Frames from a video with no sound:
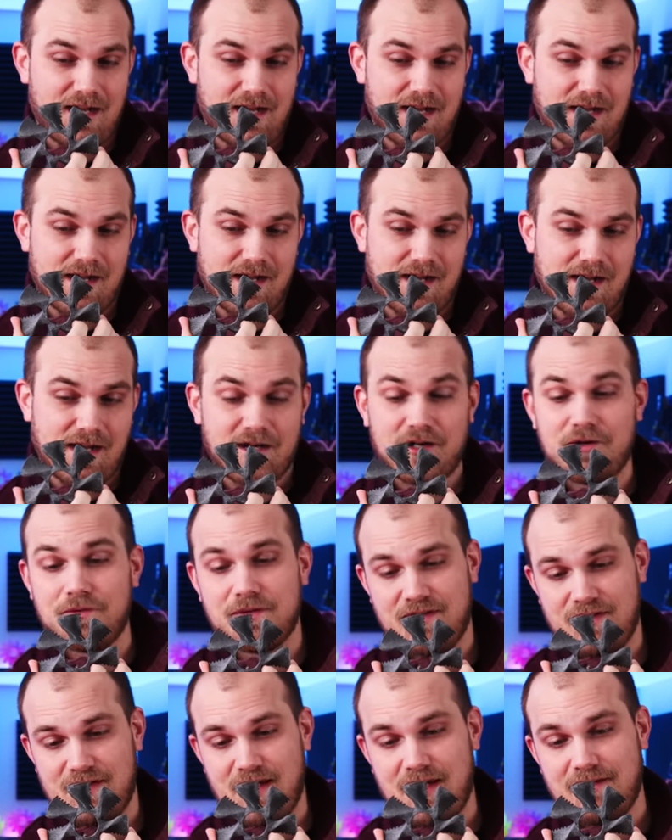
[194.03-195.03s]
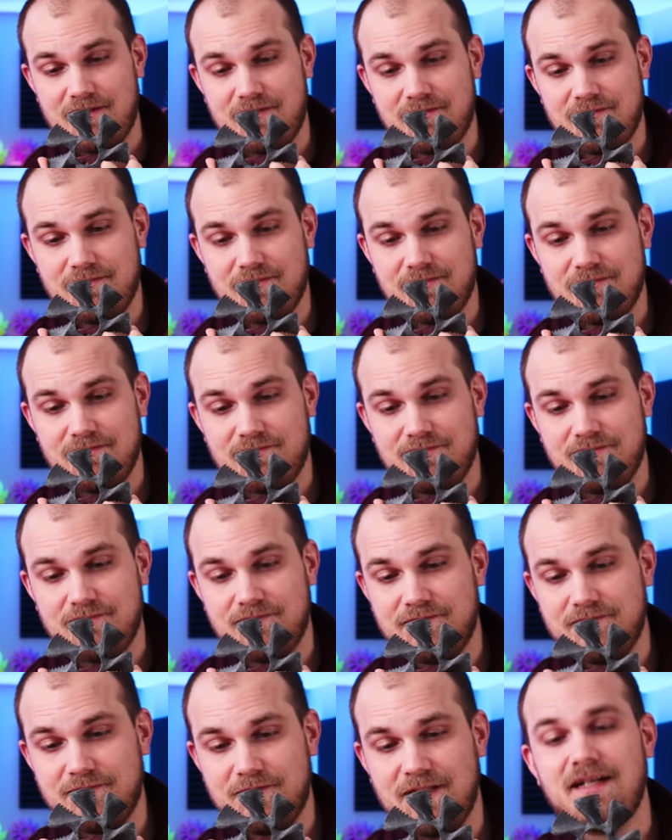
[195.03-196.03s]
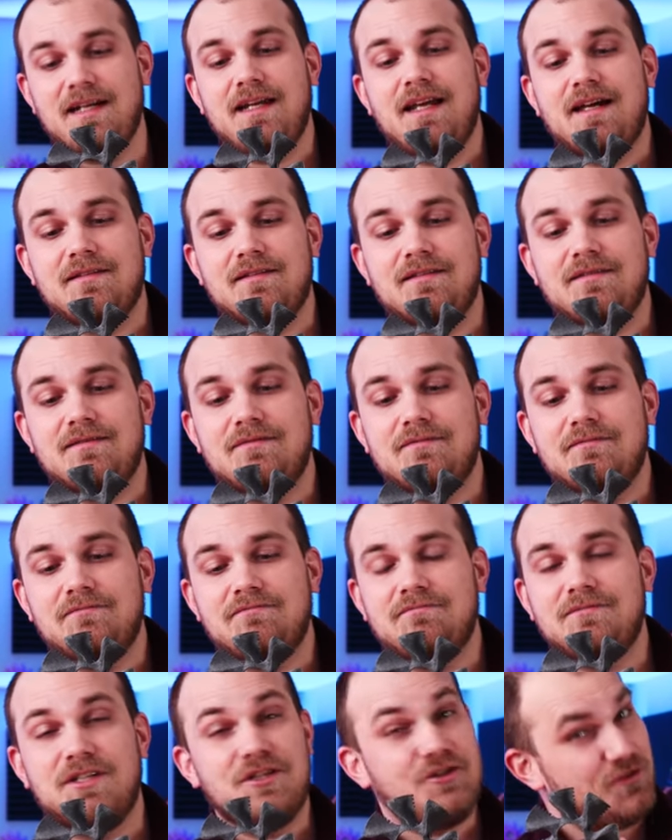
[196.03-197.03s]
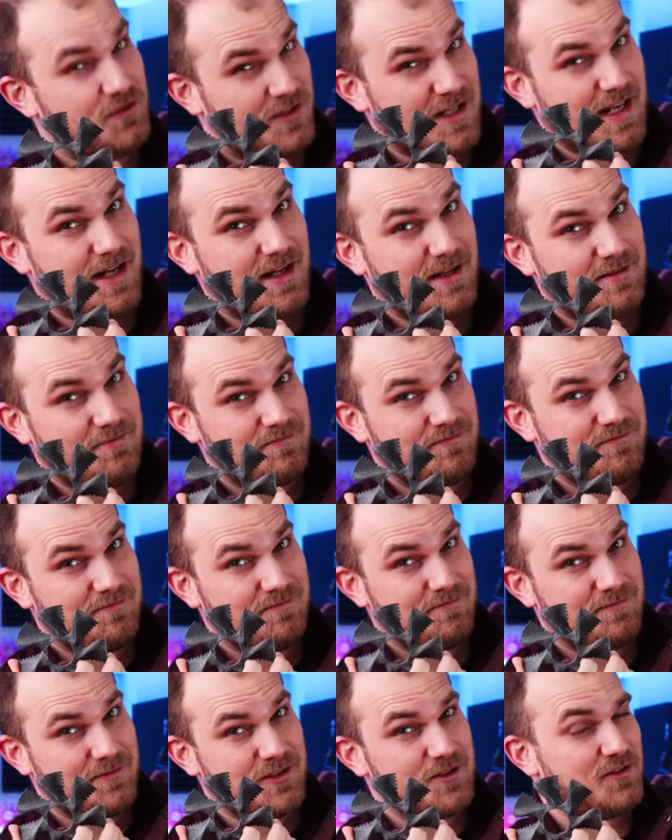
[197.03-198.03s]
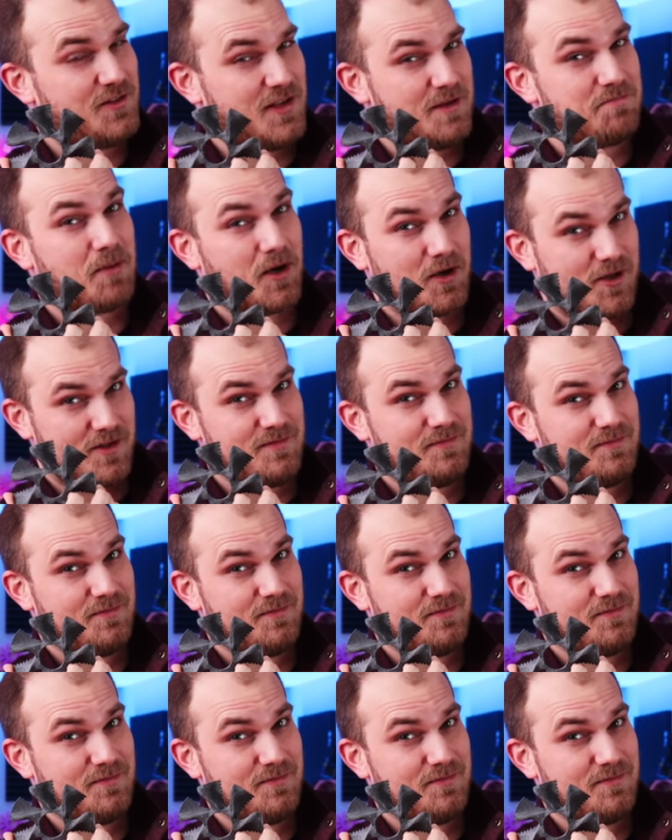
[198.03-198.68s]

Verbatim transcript: uh, I don't know what to say. Take a guess. Did you say, did you say bird?